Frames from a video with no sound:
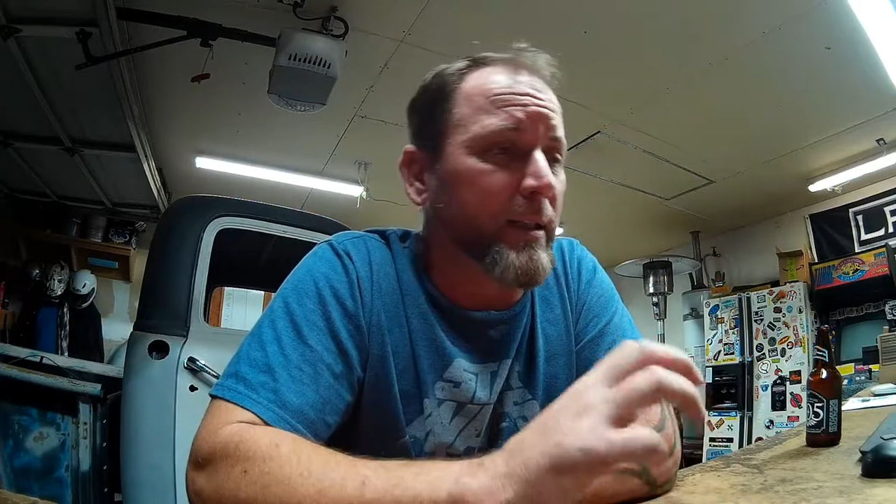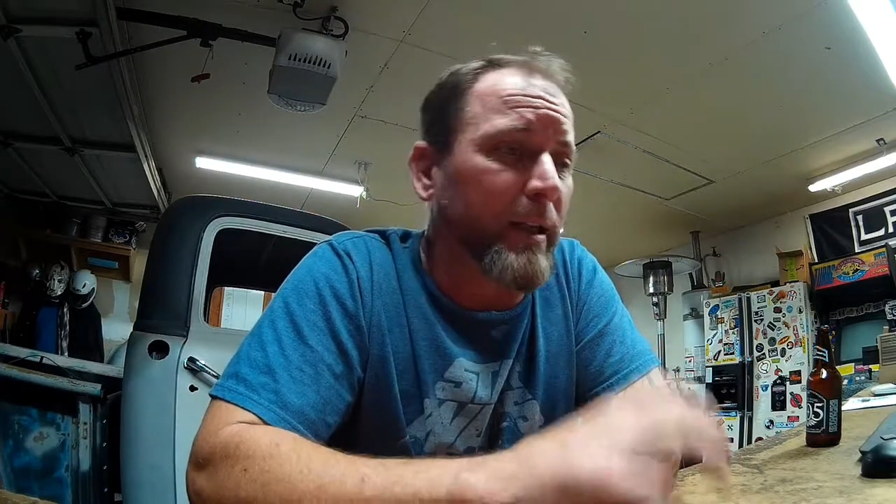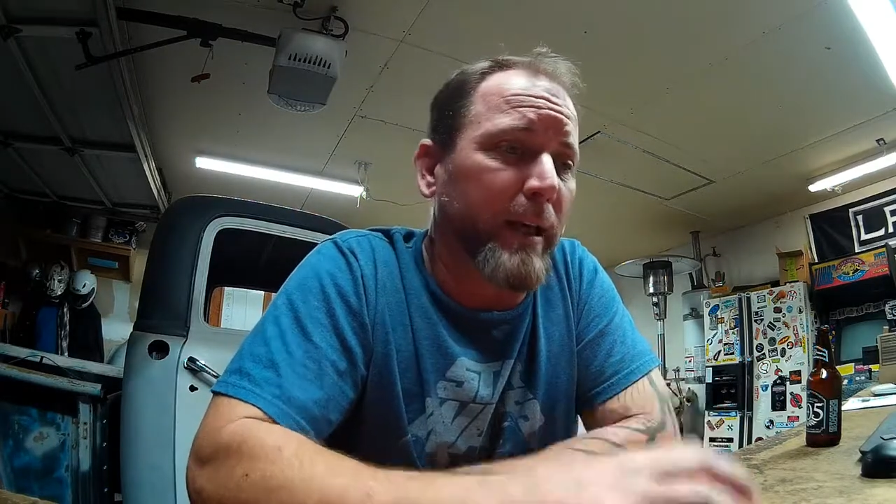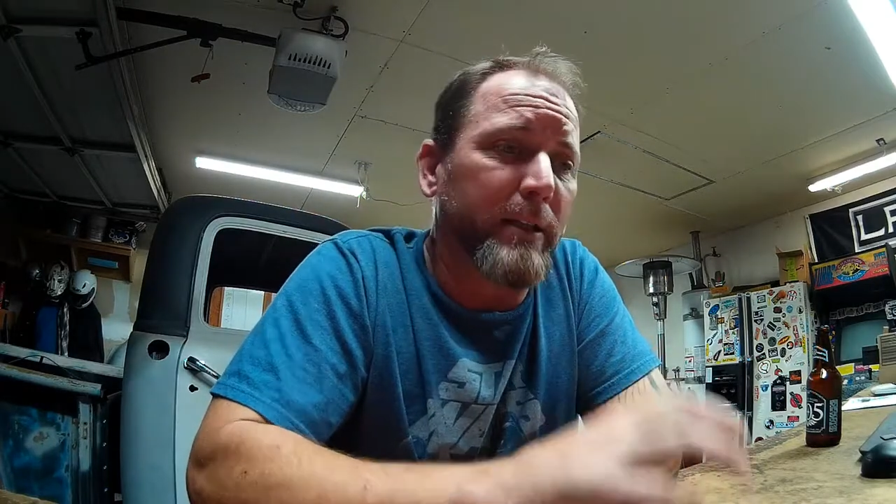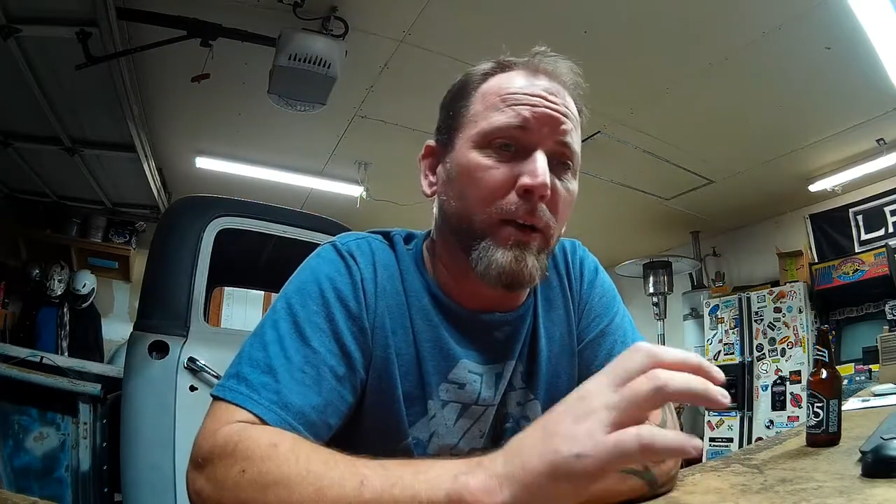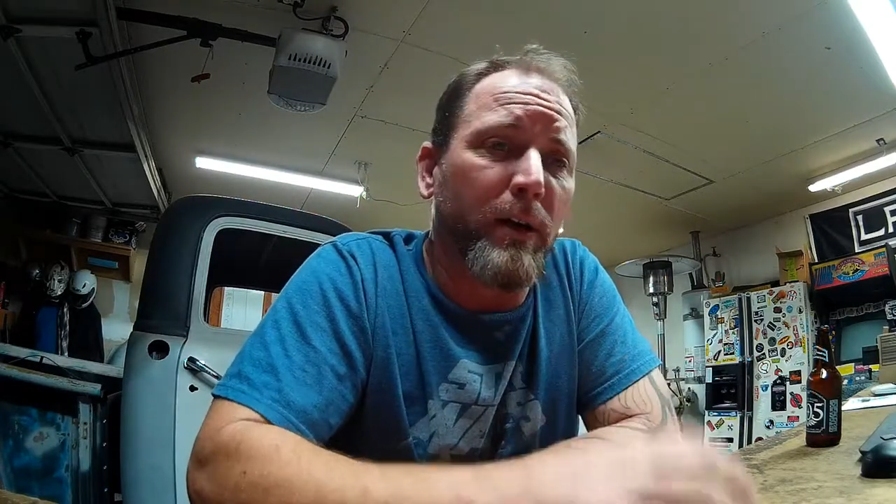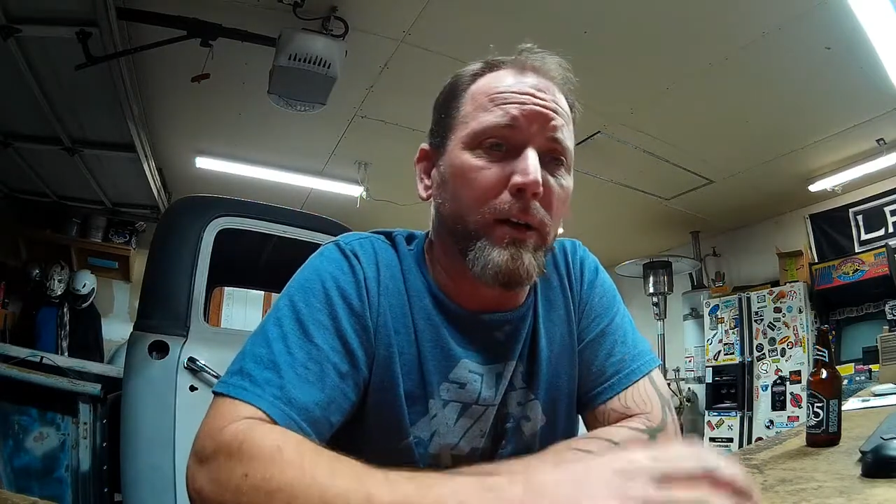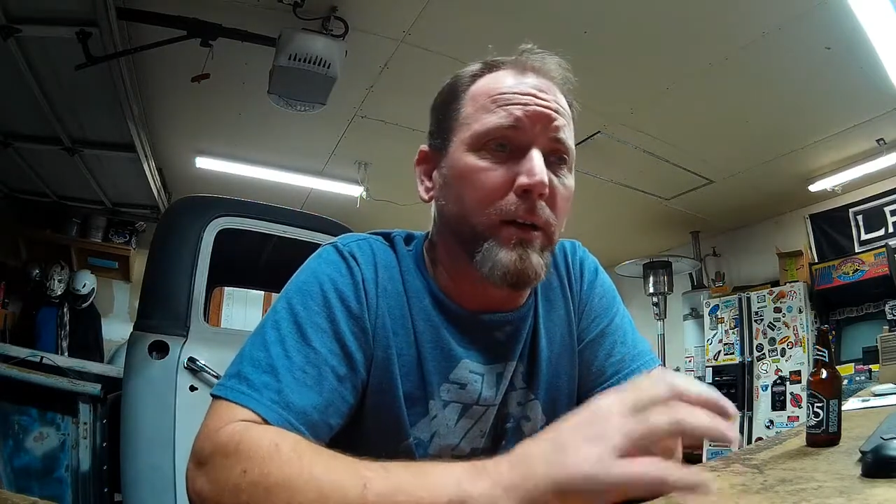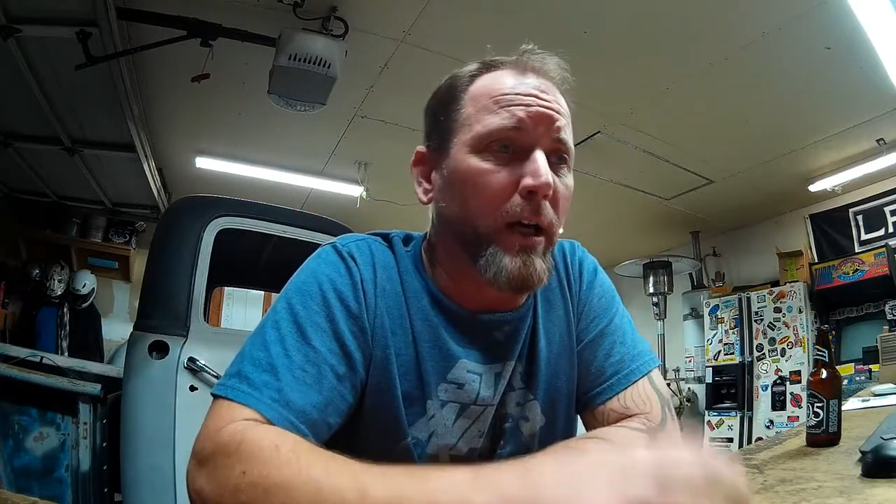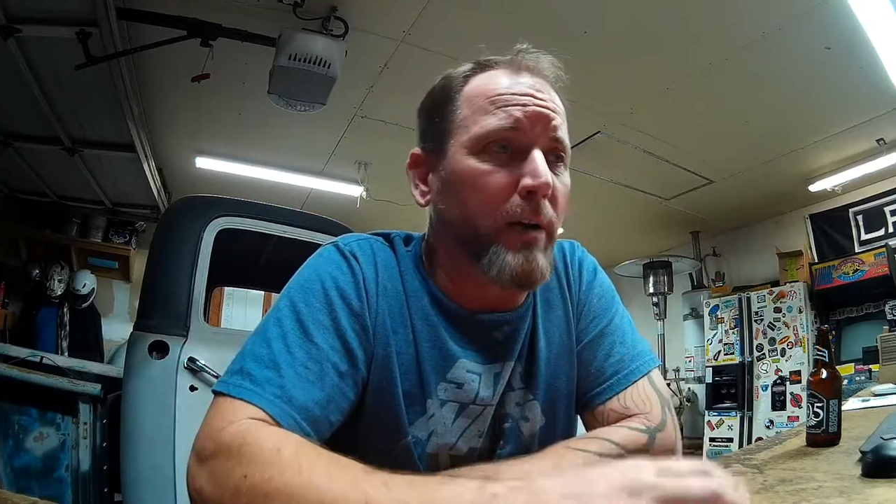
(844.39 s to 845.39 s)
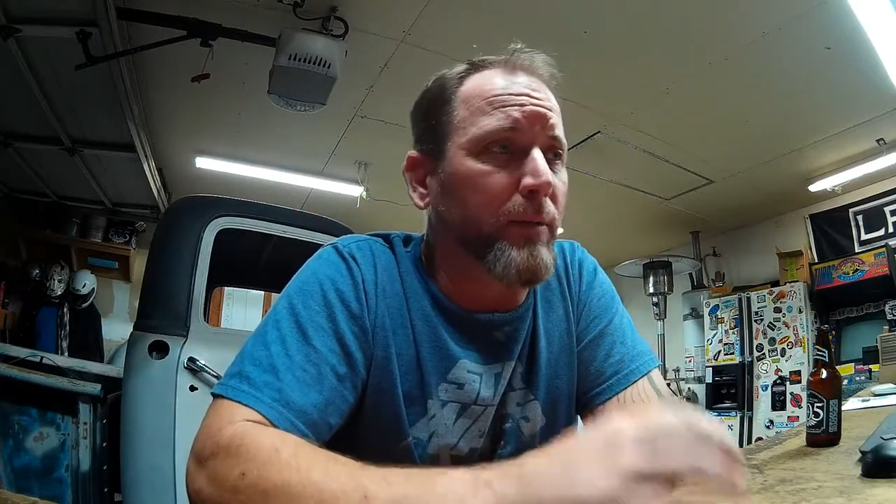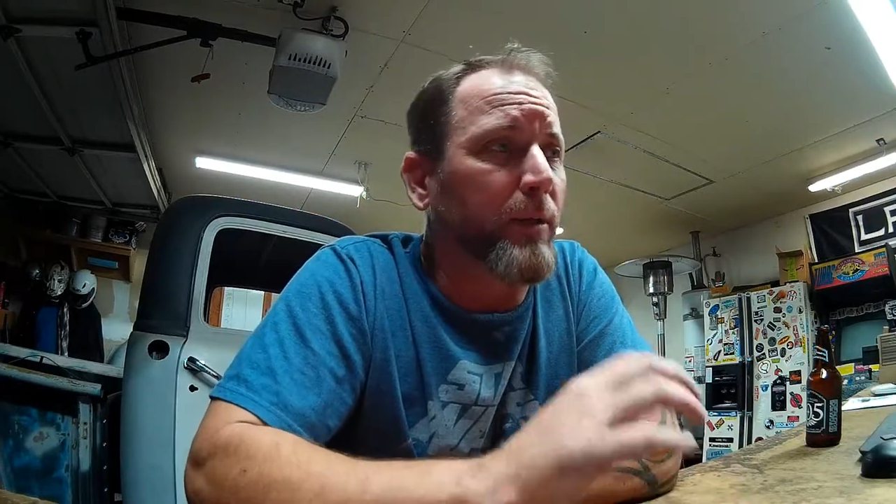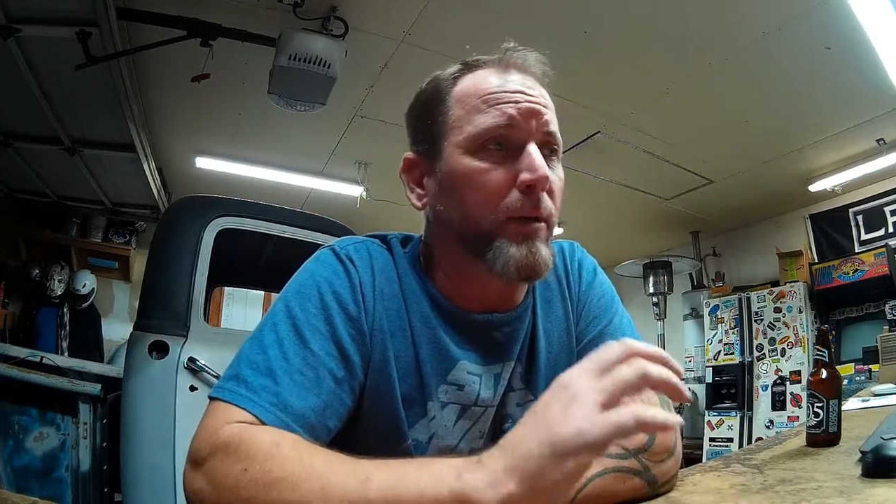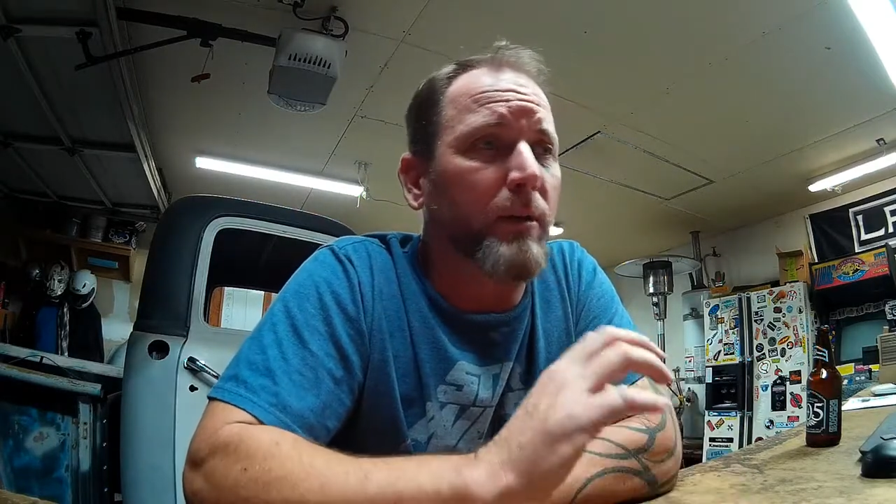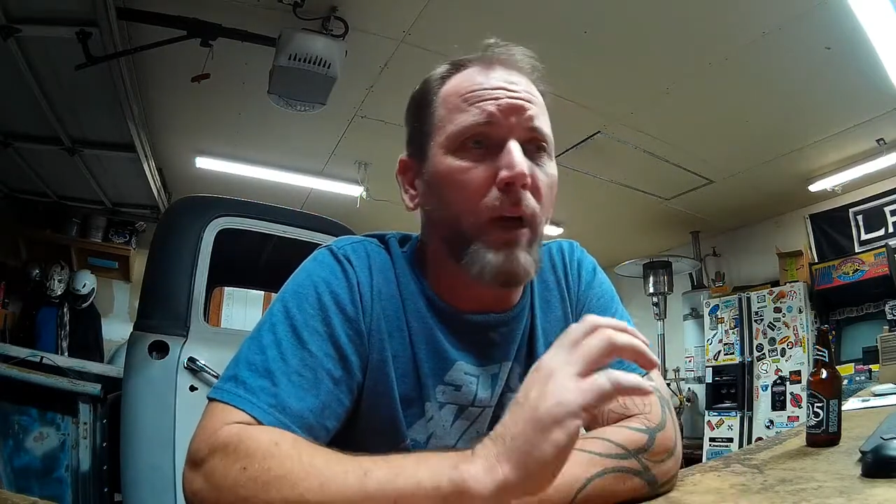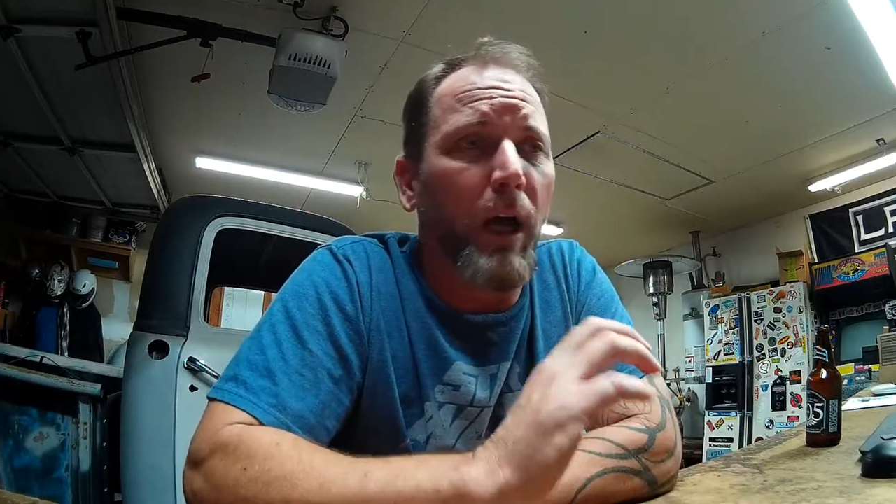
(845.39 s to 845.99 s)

nice hardcover,